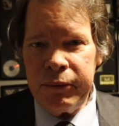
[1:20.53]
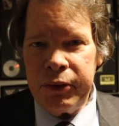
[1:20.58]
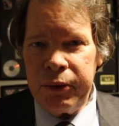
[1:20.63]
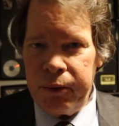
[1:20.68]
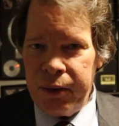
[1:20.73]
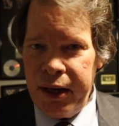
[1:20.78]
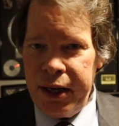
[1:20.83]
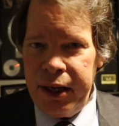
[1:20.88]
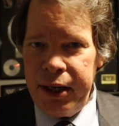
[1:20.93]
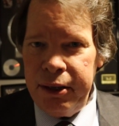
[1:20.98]
You
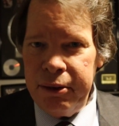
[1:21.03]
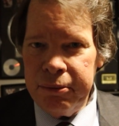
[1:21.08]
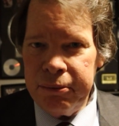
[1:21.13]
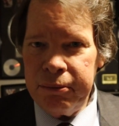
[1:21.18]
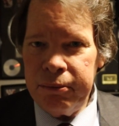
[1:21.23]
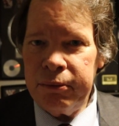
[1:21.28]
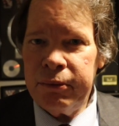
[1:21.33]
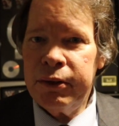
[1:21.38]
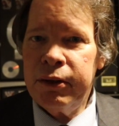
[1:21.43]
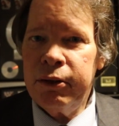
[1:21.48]
ready?
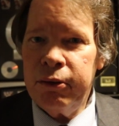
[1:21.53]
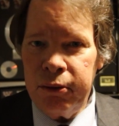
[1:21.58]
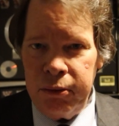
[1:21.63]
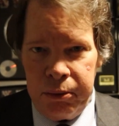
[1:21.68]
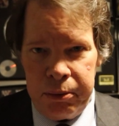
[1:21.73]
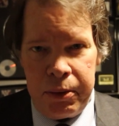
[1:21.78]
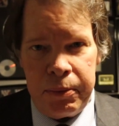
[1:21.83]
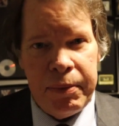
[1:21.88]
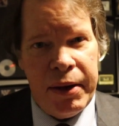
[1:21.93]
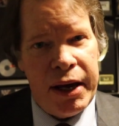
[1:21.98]

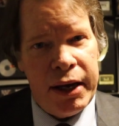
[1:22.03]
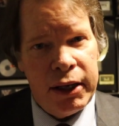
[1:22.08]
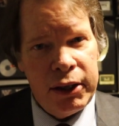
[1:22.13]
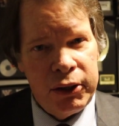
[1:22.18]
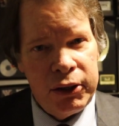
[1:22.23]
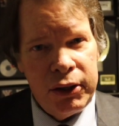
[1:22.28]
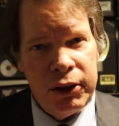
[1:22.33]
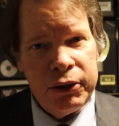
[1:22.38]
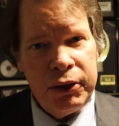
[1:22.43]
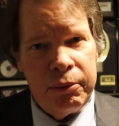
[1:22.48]
We'll be back
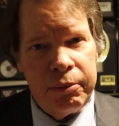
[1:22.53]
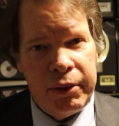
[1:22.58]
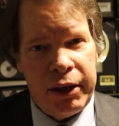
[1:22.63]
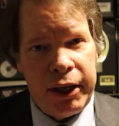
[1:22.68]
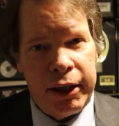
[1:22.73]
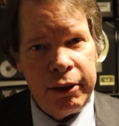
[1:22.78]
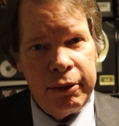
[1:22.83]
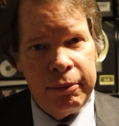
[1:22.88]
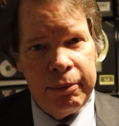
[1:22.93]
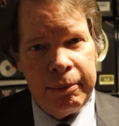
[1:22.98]
in just a minute.